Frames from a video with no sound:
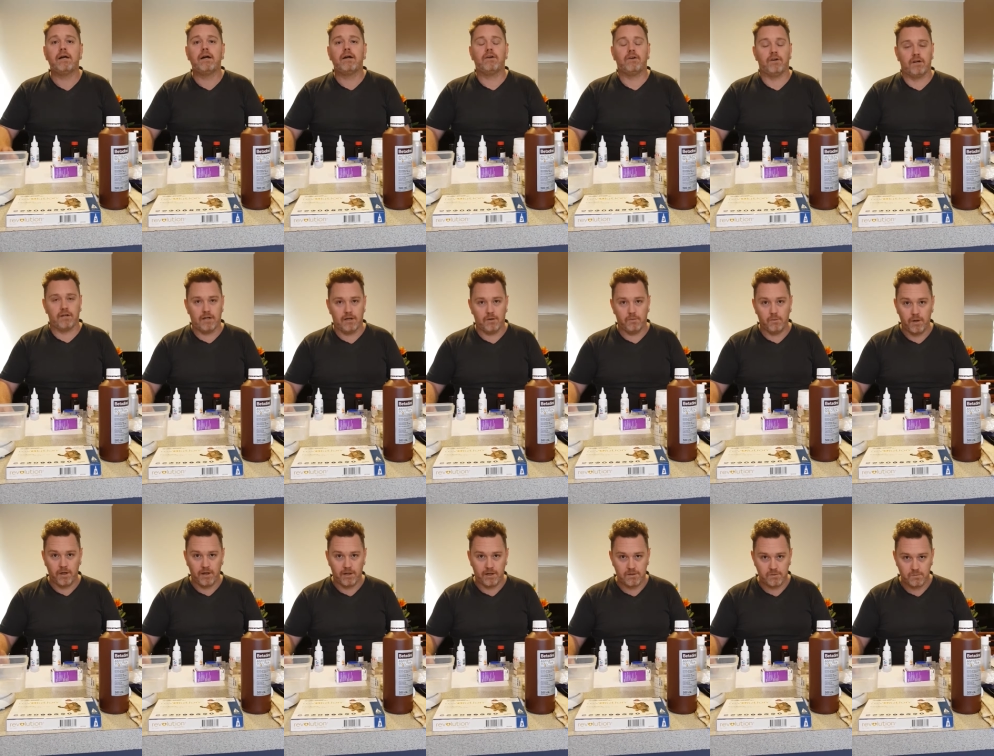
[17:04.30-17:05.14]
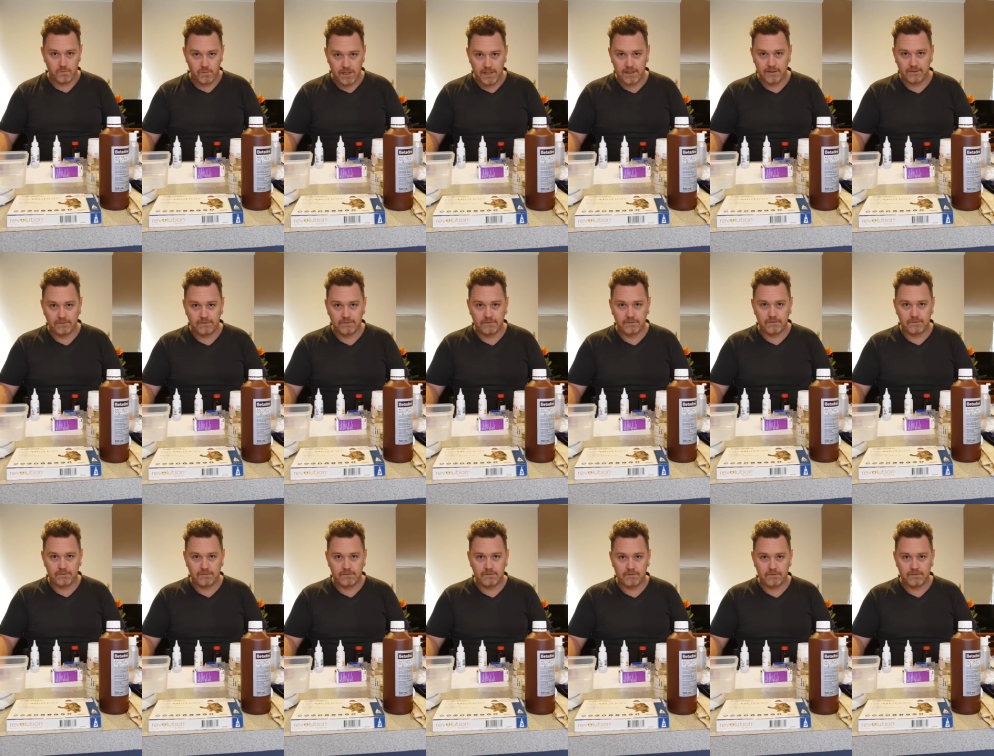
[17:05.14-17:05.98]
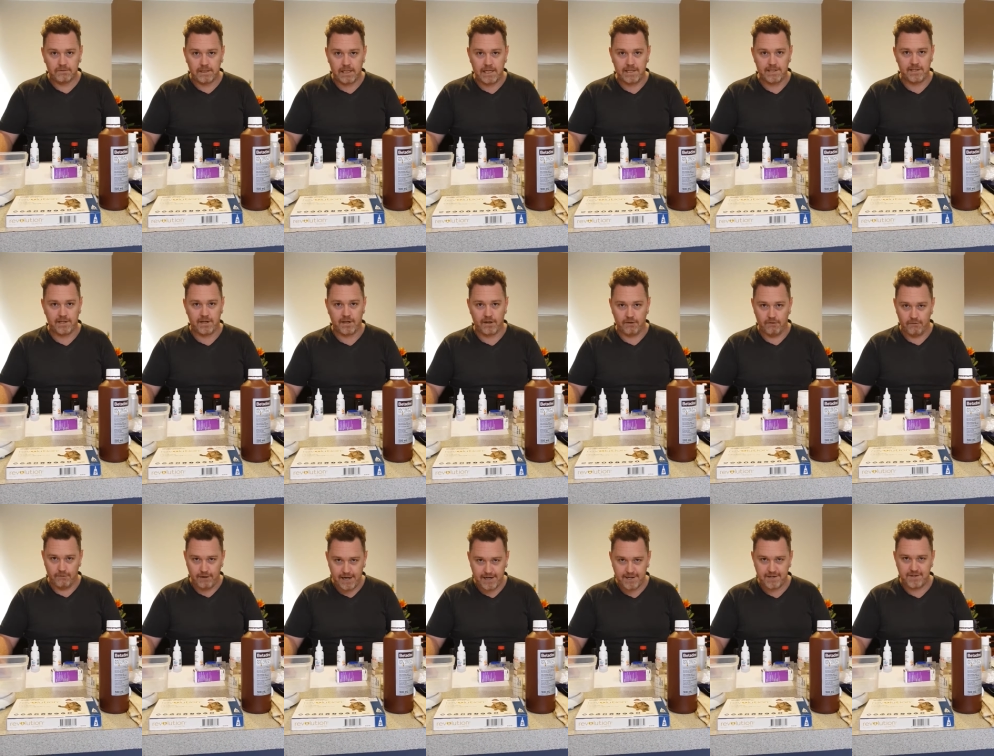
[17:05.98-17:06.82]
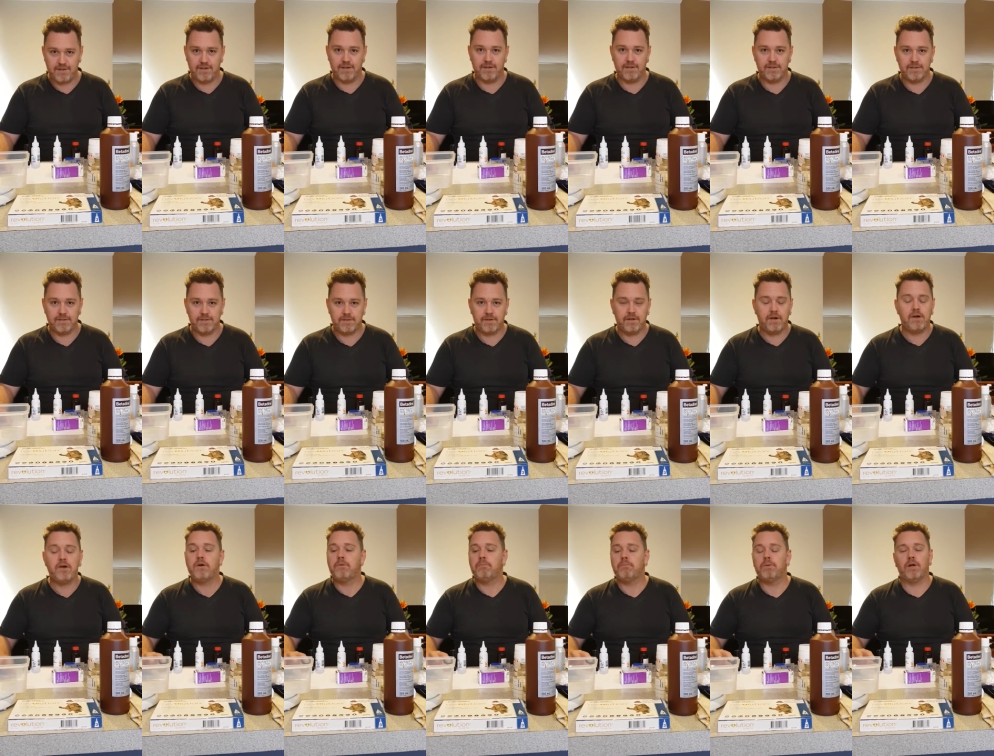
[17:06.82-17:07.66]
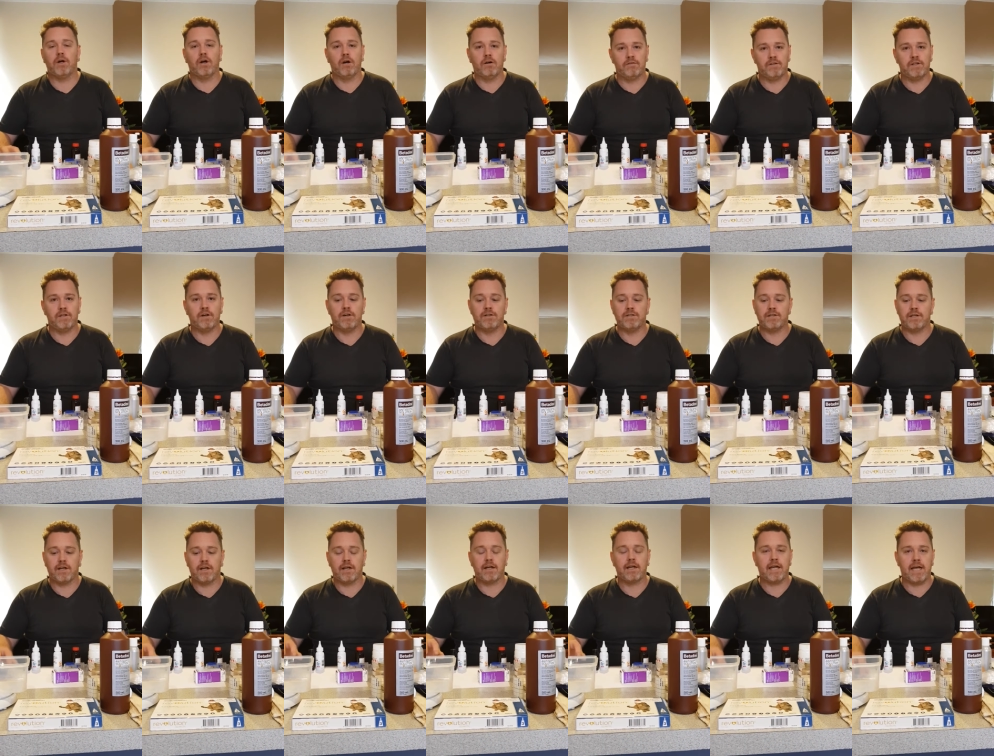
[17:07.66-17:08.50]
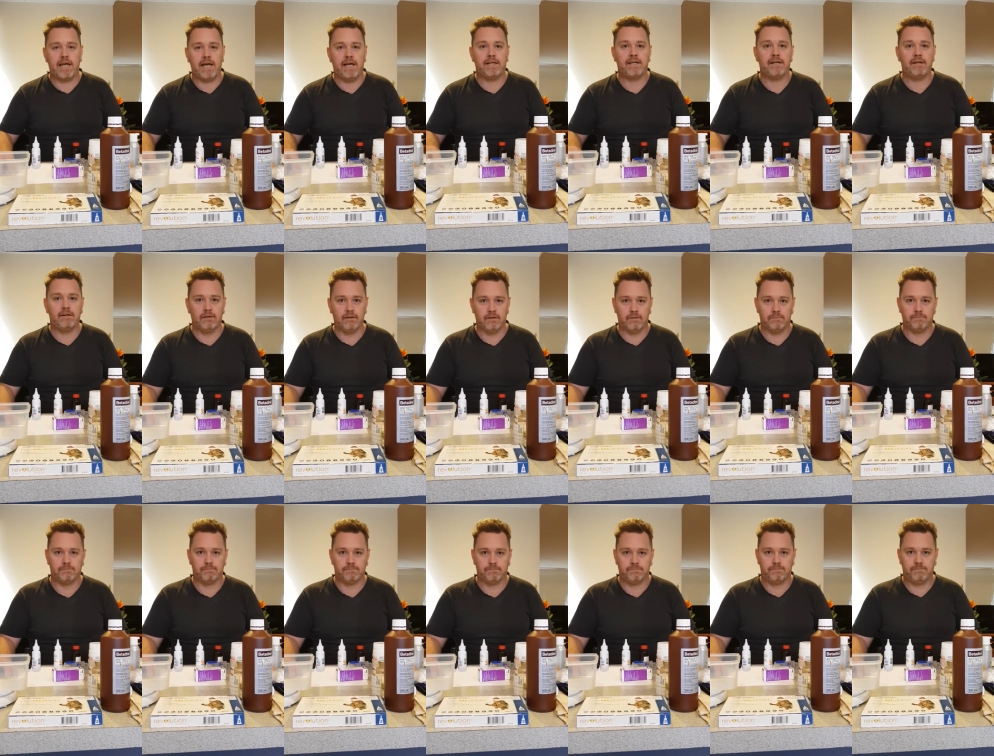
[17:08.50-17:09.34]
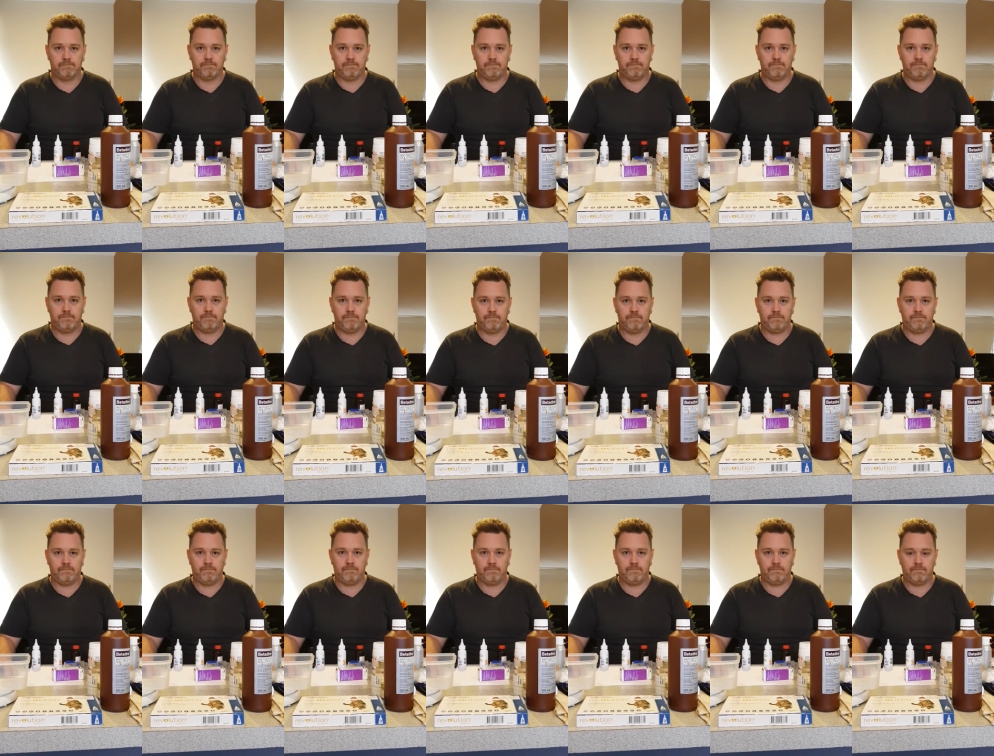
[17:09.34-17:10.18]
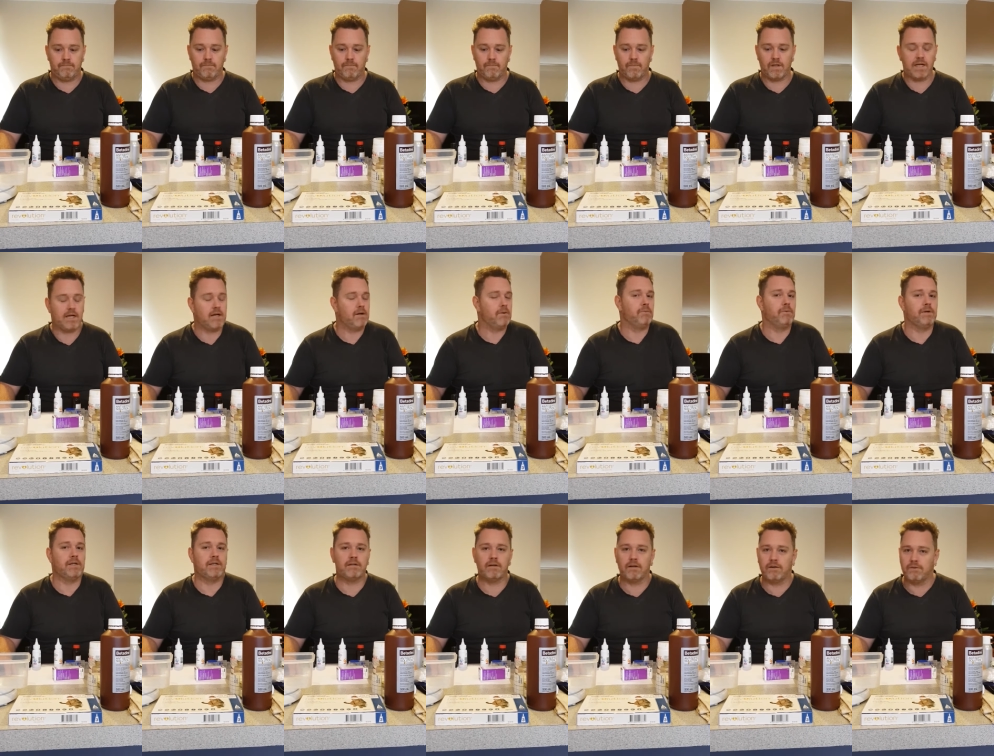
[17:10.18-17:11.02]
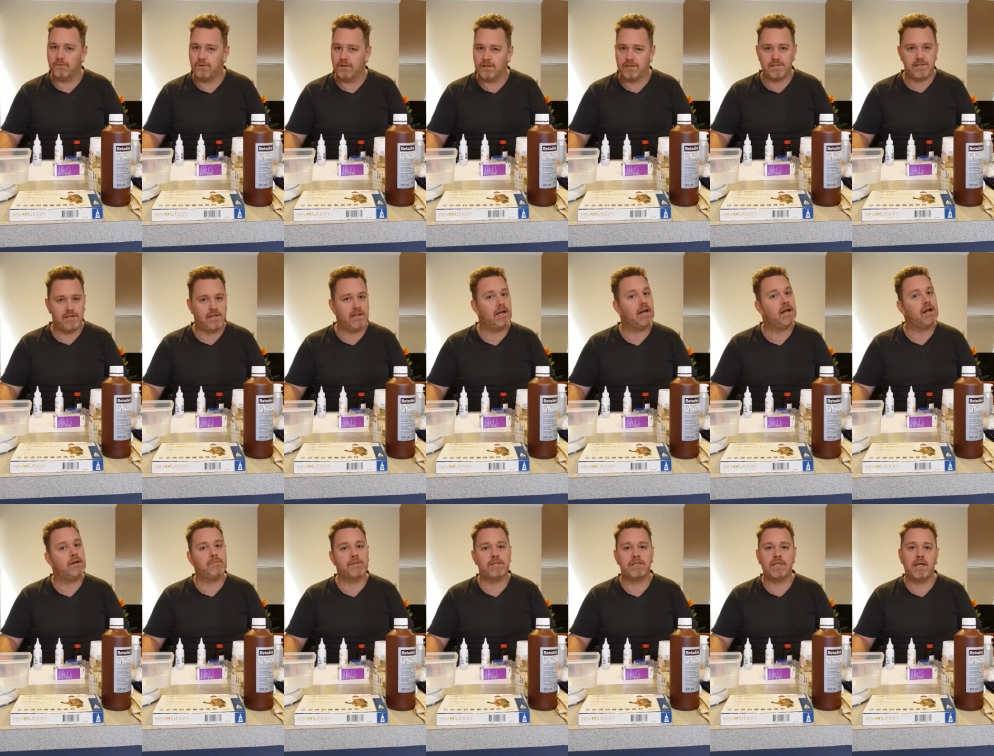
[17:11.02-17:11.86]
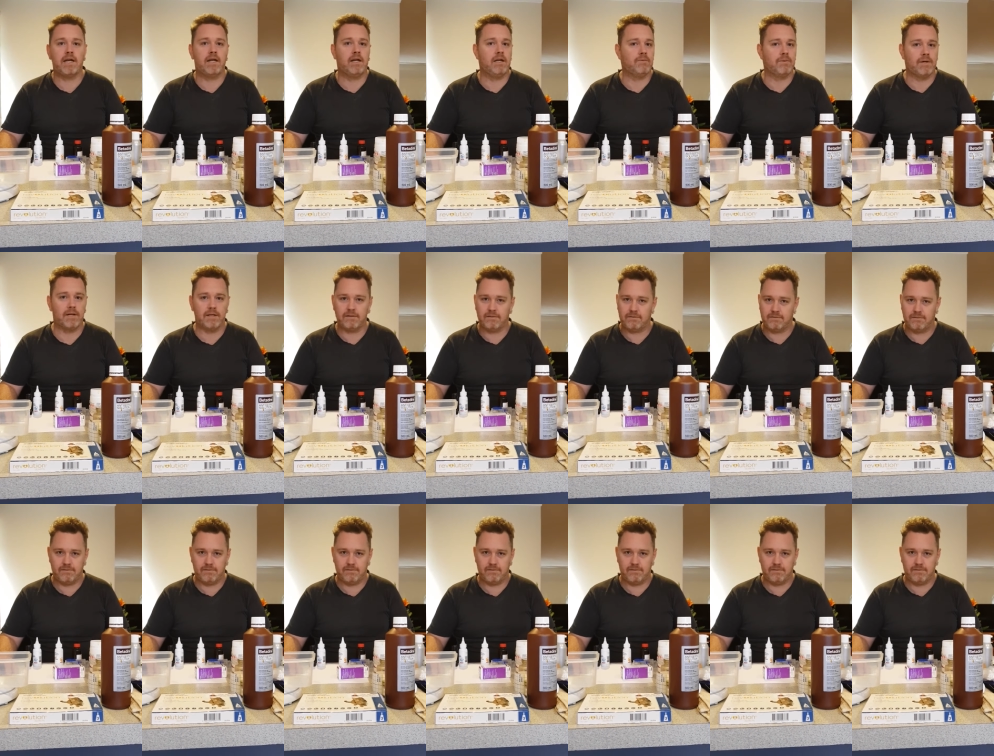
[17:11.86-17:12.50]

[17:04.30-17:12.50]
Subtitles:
not going to work as well as the correct dose, but overdosing can kill them. Okay, we don't want to see that happen to anyone.